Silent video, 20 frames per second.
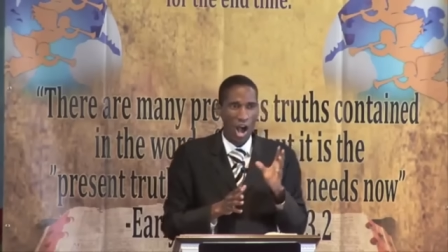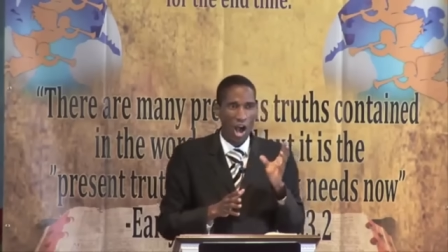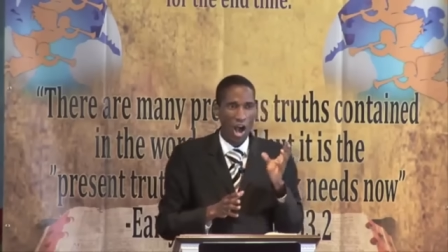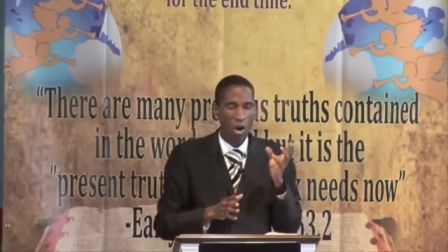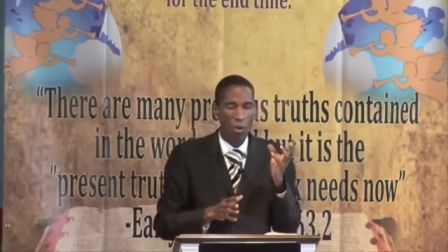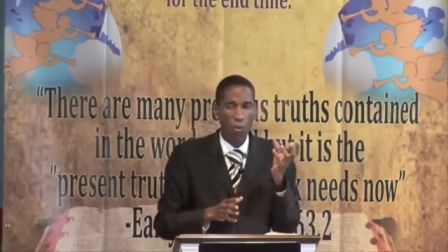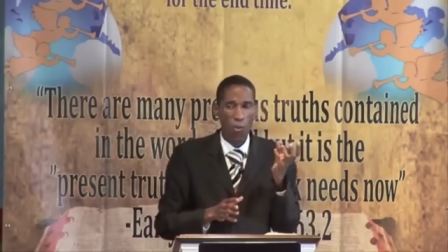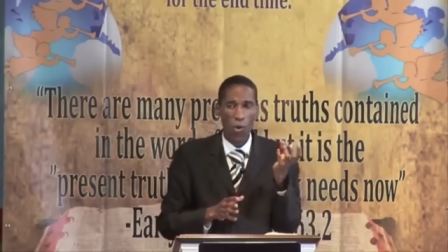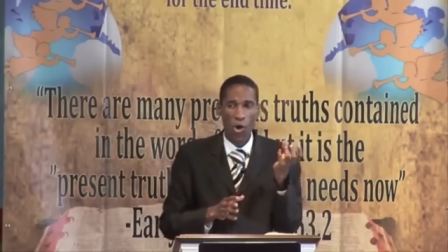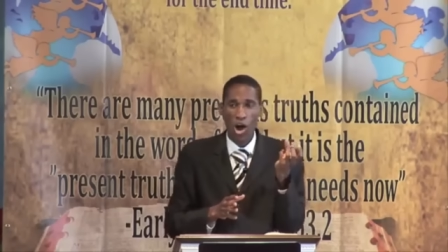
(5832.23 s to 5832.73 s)

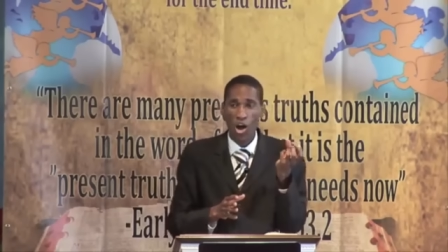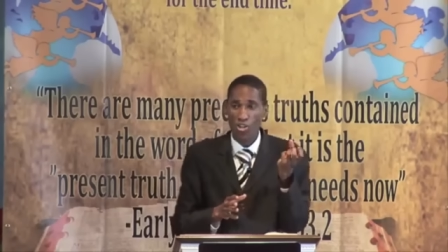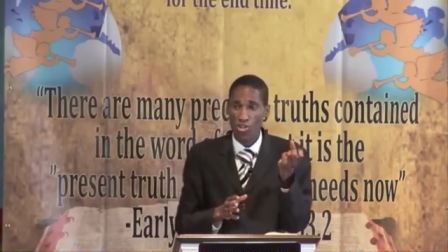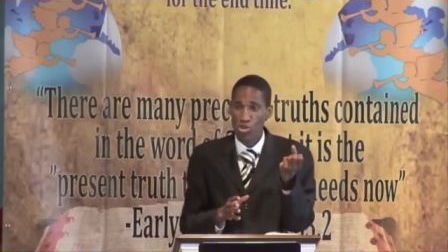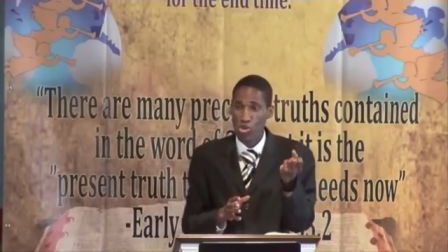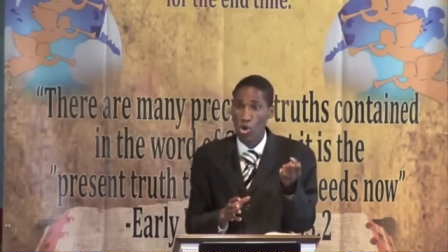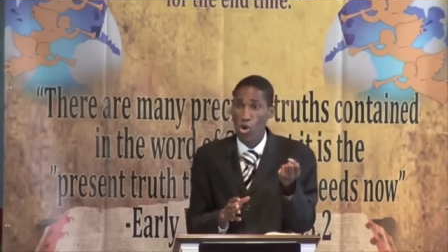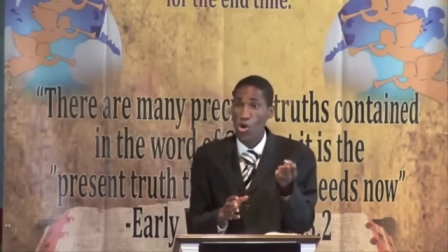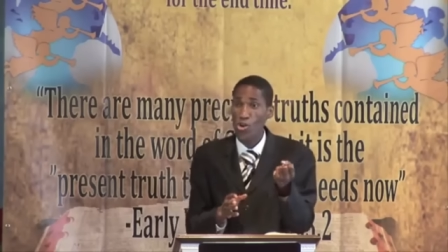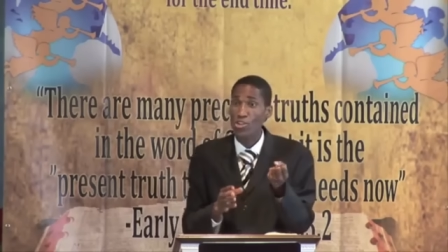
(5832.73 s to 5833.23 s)
A, a
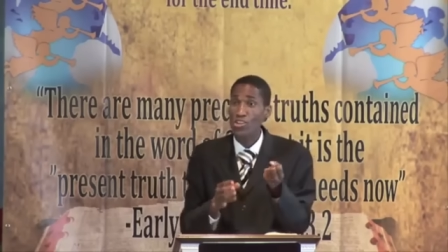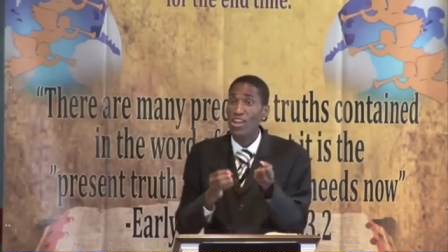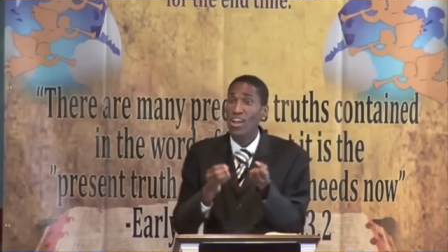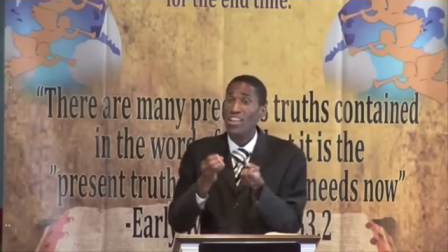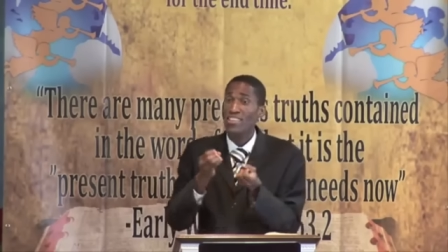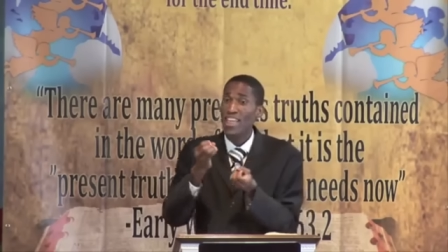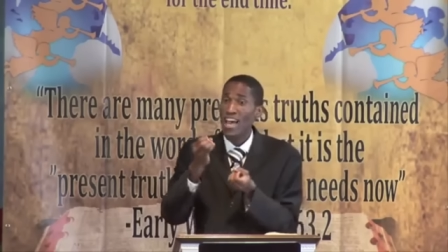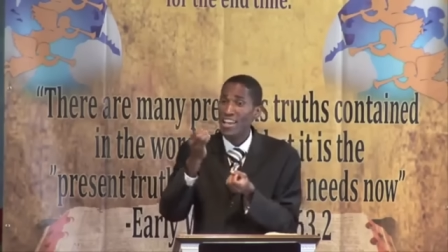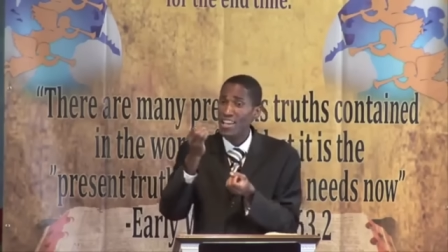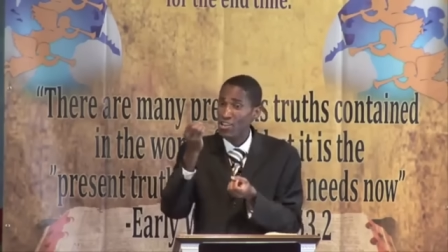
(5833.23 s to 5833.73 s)
church
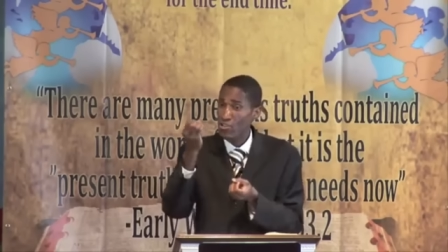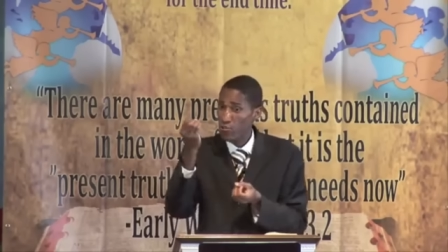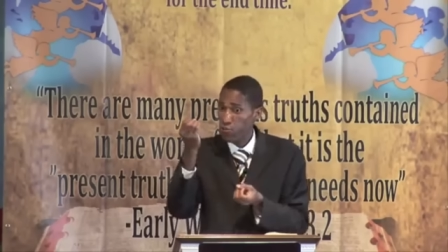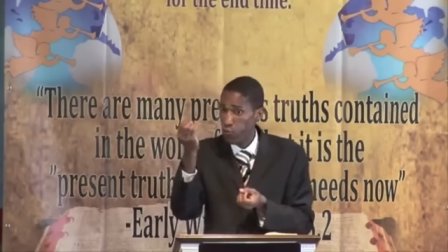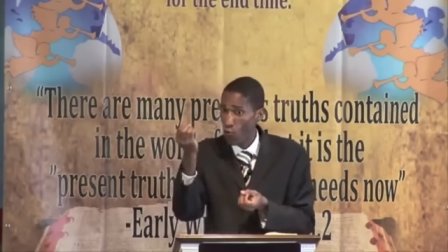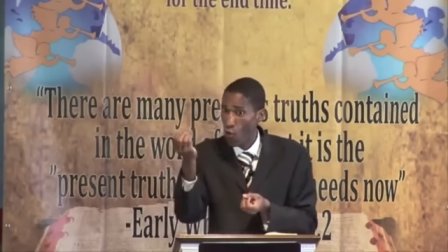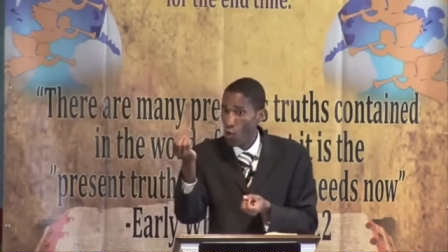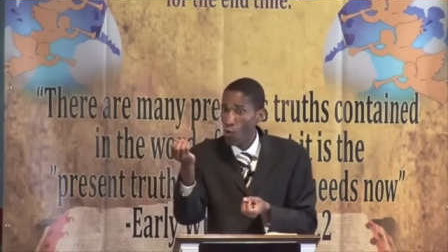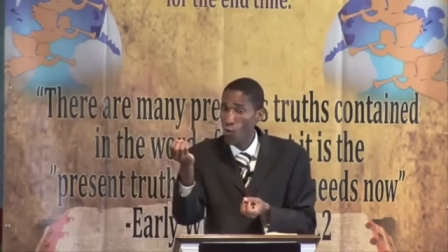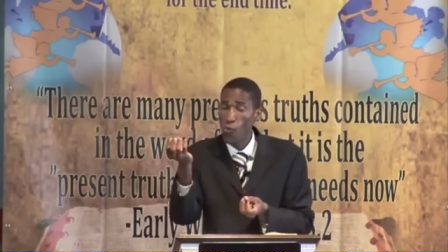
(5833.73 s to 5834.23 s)
that is
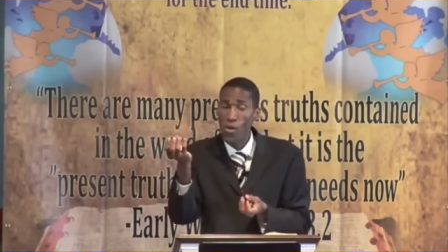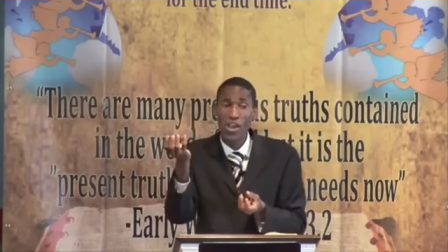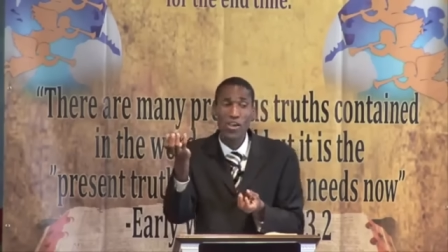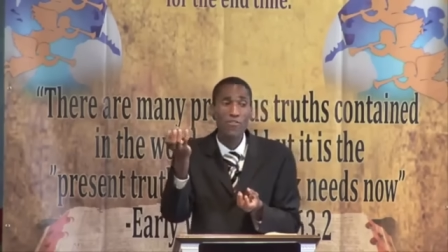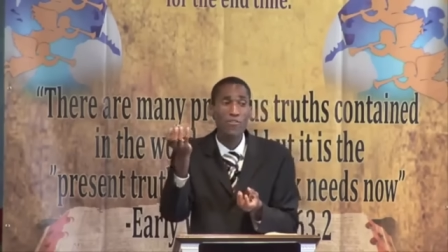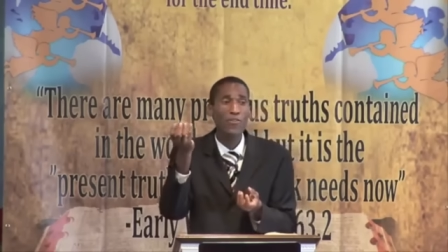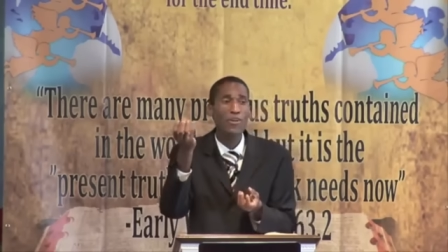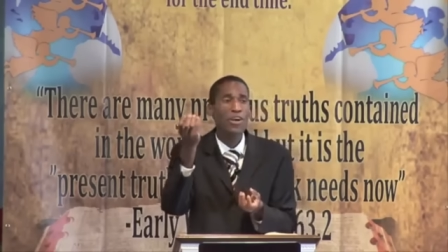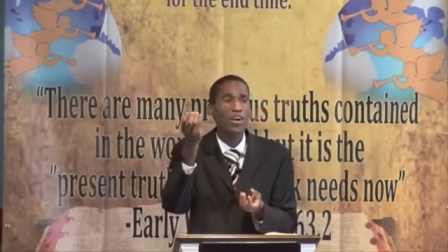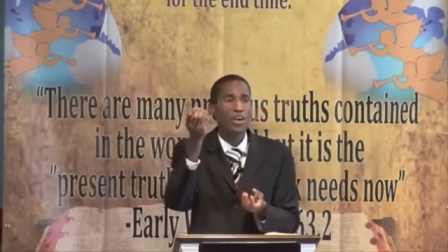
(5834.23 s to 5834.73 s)
full
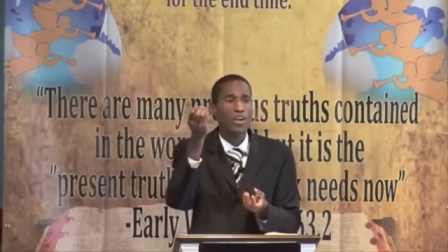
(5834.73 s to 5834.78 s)
with